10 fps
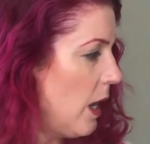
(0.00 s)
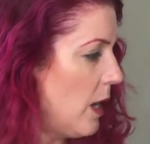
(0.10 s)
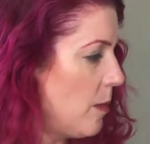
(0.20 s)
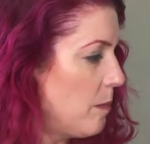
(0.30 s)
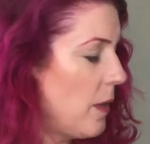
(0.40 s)

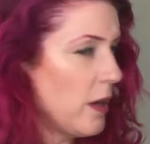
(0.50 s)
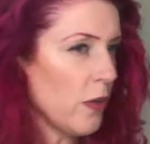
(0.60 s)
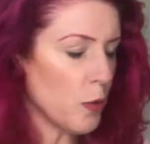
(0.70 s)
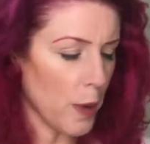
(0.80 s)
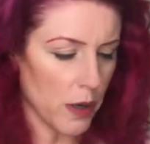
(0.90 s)

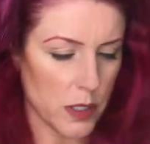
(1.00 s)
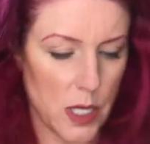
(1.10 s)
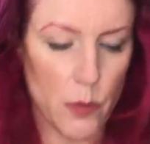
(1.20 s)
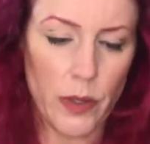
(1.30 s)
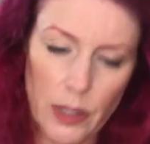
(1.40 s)
Another product
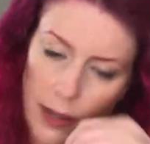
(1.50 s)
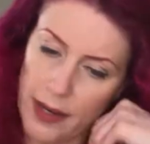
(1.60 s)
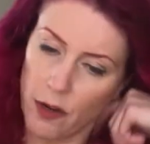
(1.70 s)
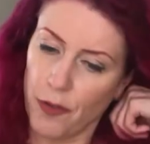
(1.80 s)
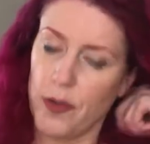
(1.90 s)
I really
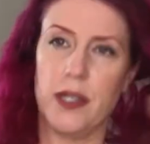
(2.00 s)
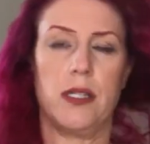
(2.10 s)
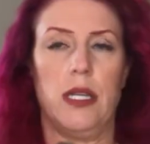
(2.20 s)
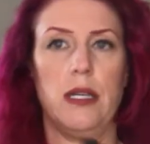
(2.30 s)
like for this